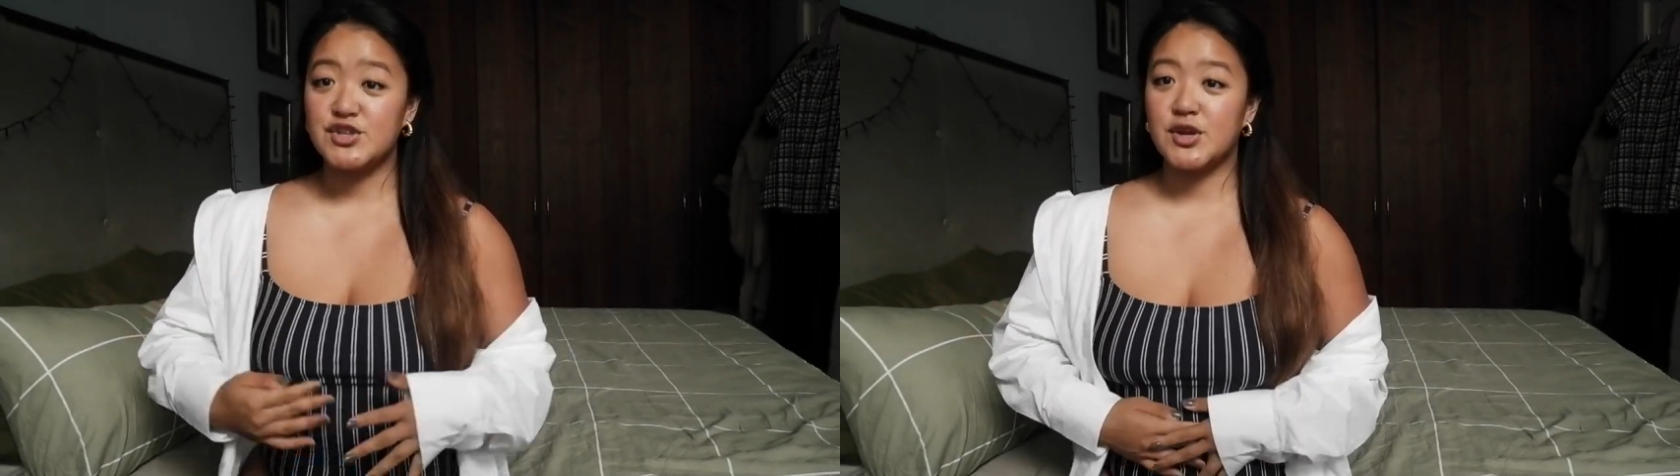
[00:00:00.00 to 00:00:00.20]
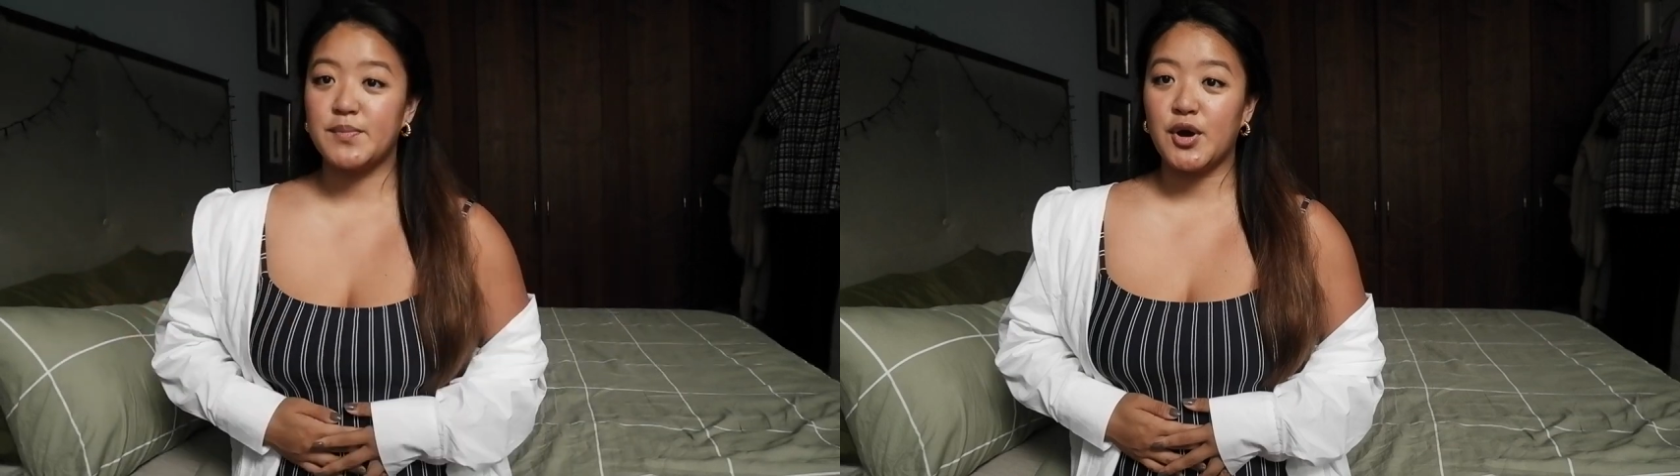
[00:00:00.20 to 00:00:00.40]

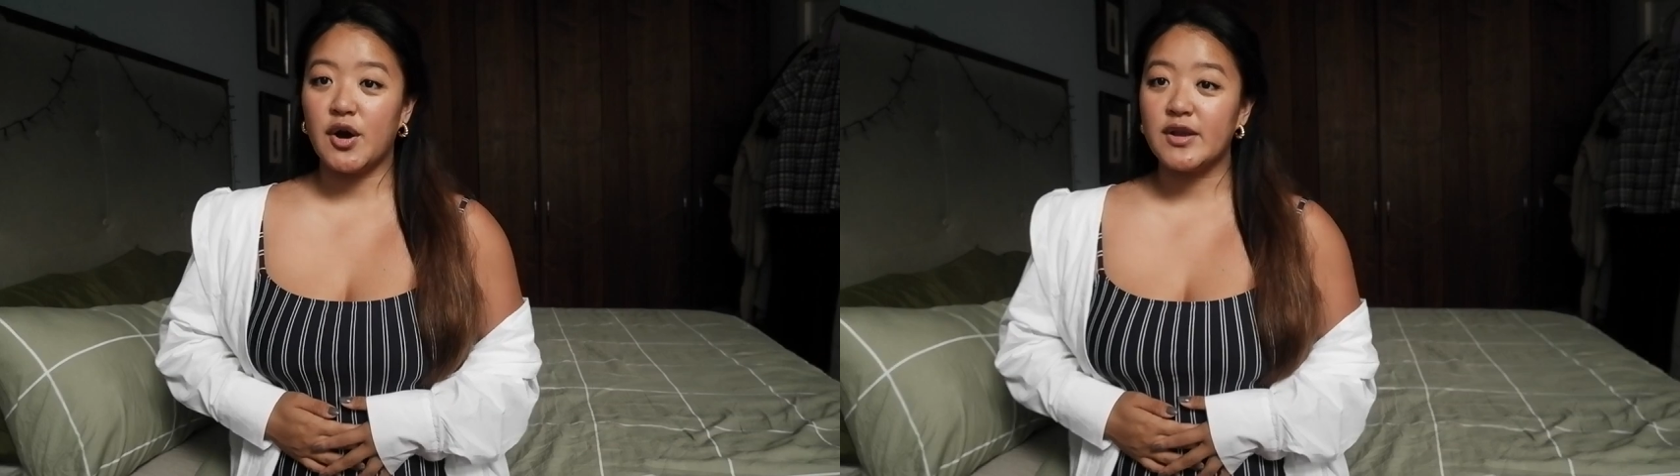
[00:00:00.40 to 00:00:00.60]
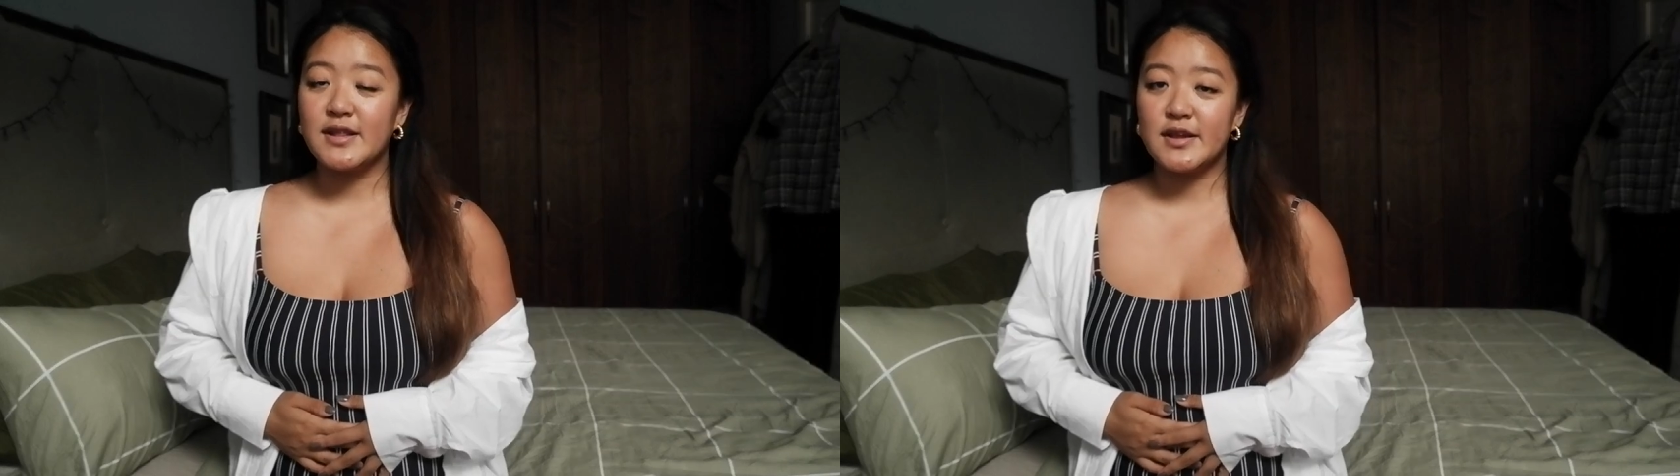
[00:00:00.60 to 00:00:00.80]
you could put
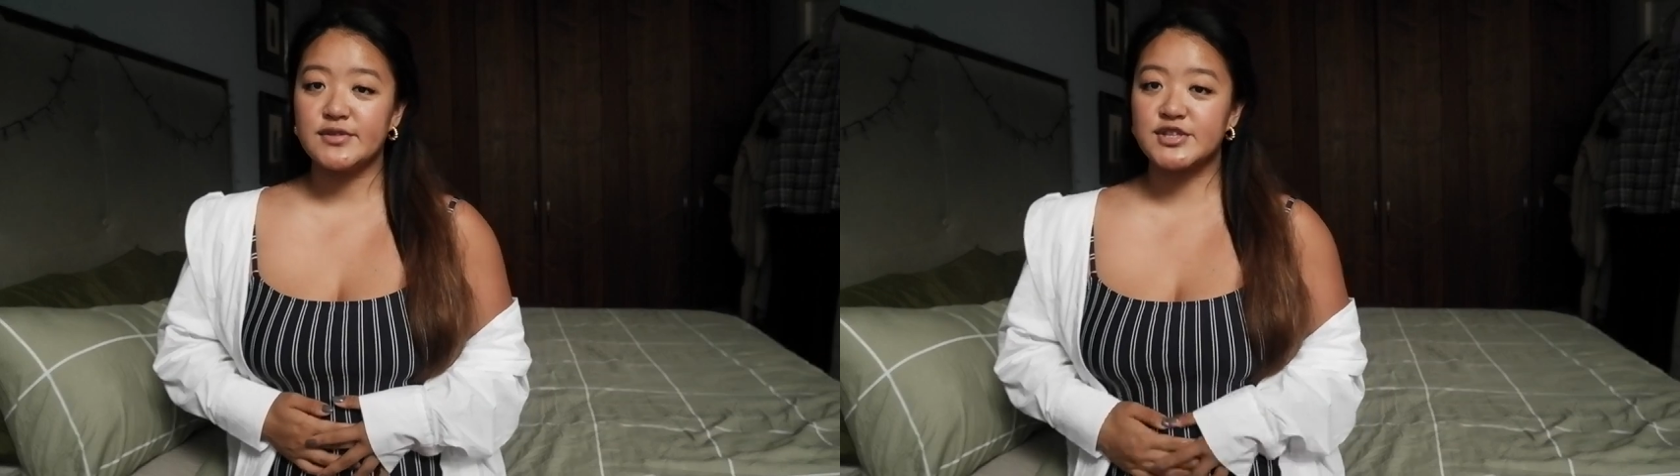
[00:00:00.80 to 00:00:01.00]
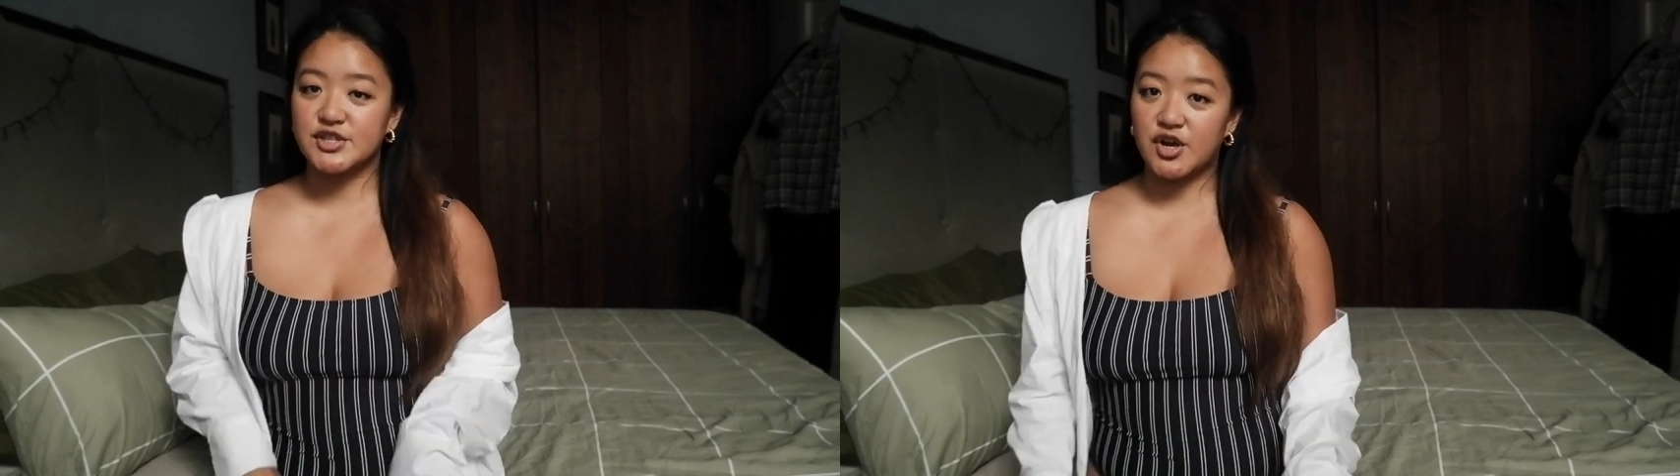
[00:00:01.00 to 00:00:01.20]
on a little
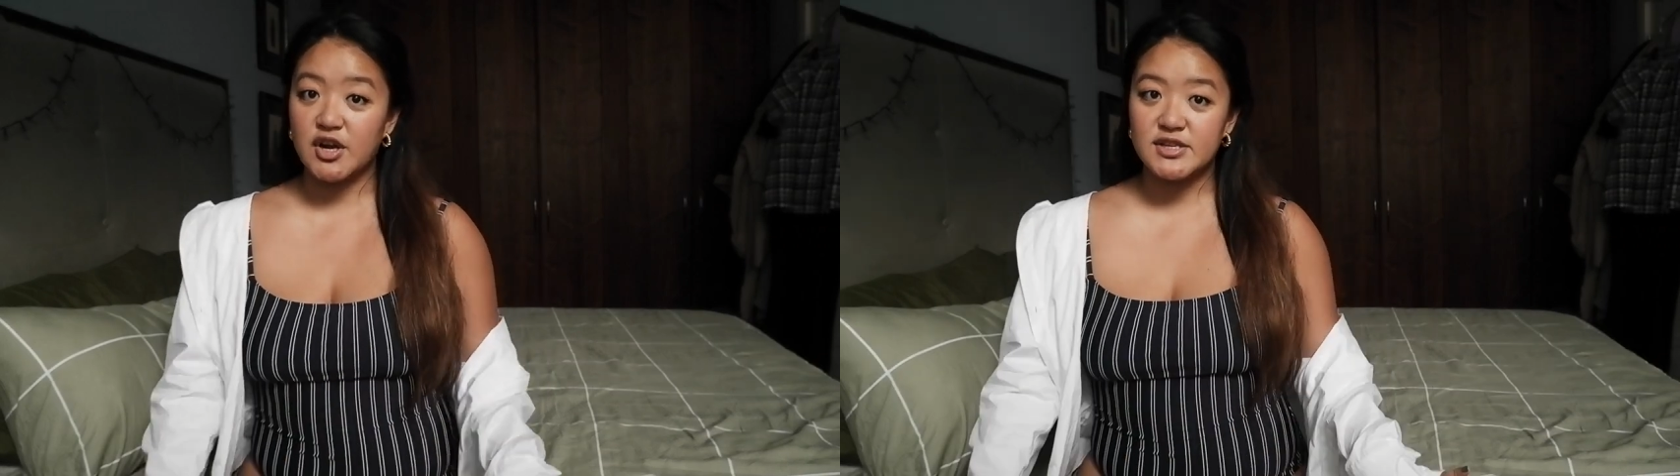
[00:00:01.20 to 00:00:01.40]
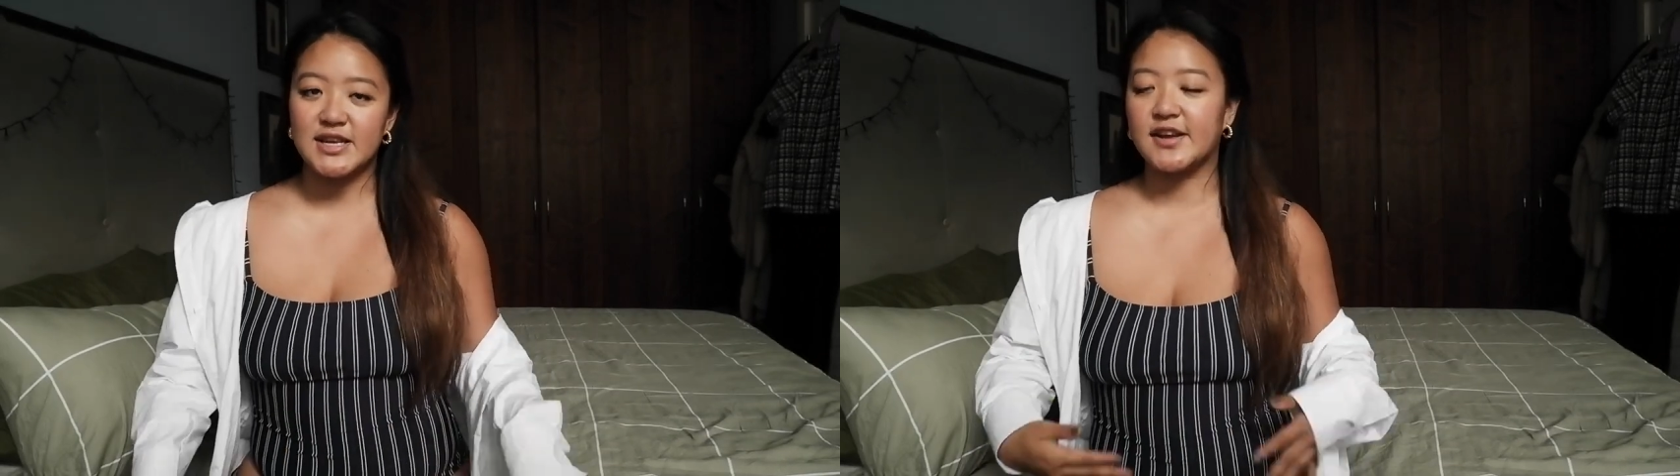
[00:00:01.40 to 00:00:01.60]
skirt,